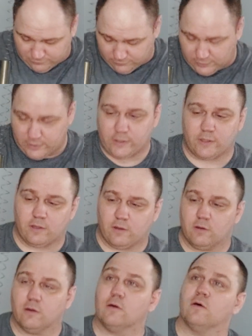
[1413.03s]
sling
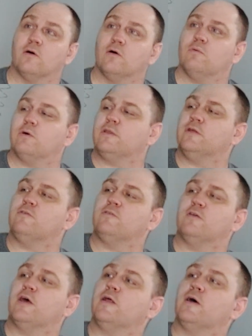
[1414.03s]
with this
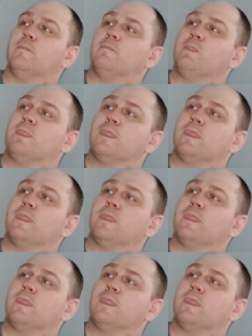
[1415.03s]
setup.